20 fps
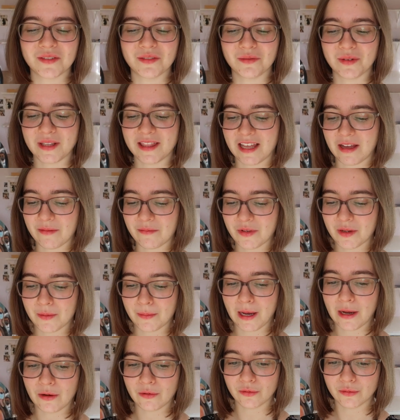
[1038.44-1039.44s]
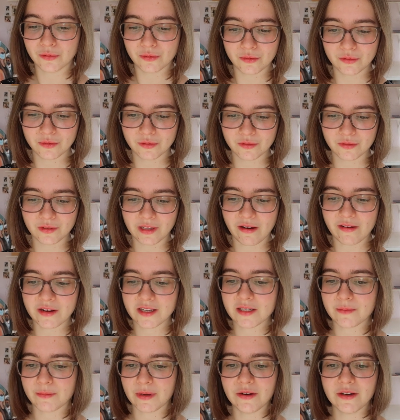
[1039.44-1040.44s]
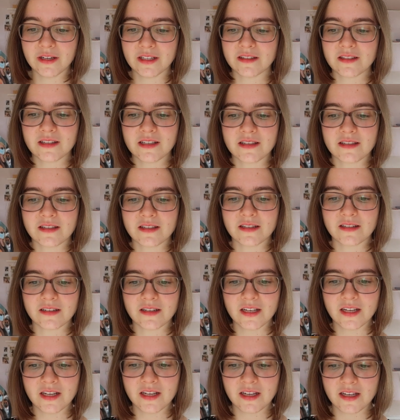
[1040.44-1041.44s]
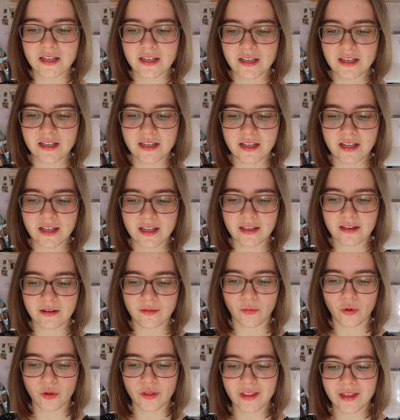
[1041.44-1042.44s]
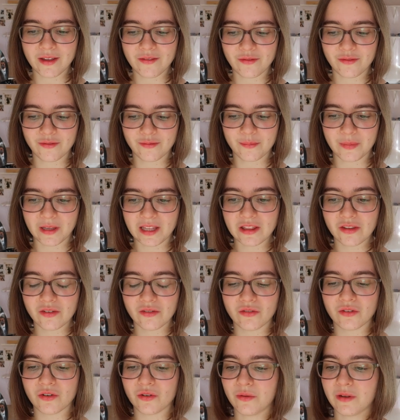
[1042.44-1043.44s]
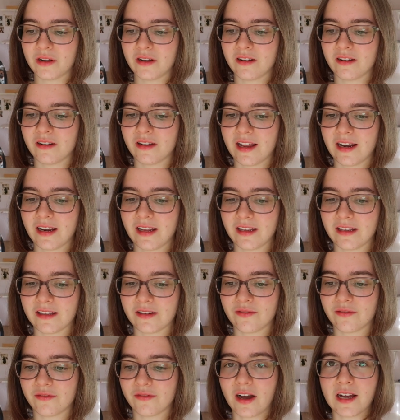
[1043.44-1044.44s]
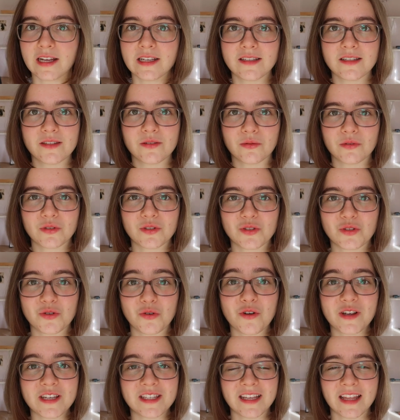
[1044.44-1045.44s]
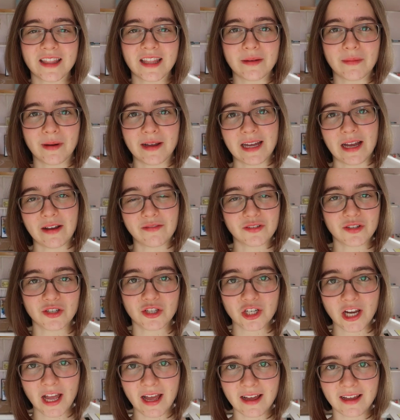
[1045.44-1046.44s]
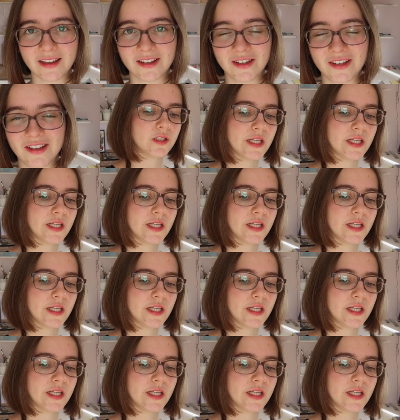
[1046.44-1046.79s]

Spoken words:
with them about their experiences and what they've been through, and any advice or stories that they might have to share.